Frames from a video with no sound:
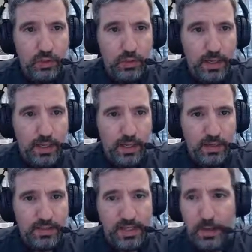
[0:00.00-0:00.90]
you're
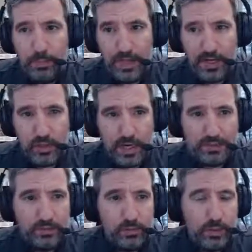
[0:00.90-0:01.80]
set up with Azure
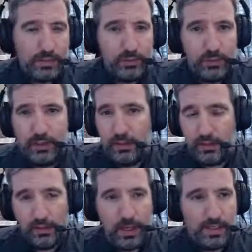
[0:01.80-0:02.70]
Active Directory, you
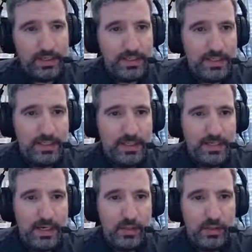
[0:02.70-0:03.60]
can log into
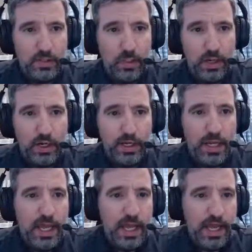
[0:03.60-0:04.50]
EasyTerritory
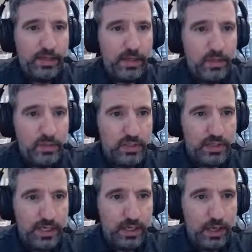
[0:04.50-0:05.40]
and then use the
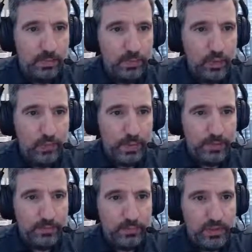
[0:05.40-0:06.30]
data upload
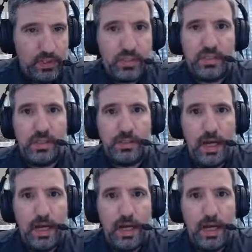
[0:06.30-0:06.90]
button, which is in the